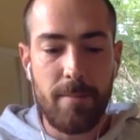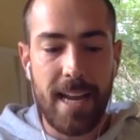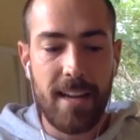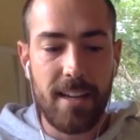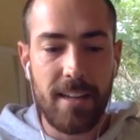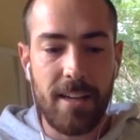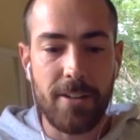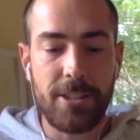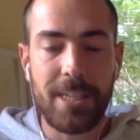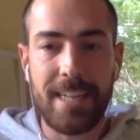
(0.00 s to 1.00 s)
make, you know,
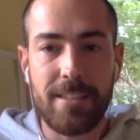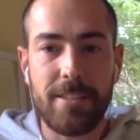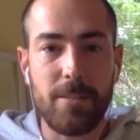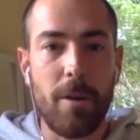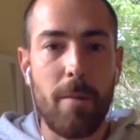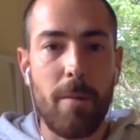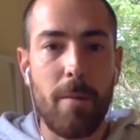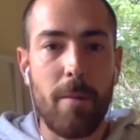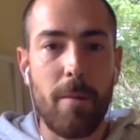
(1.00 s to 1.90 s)
the changes that you want to make.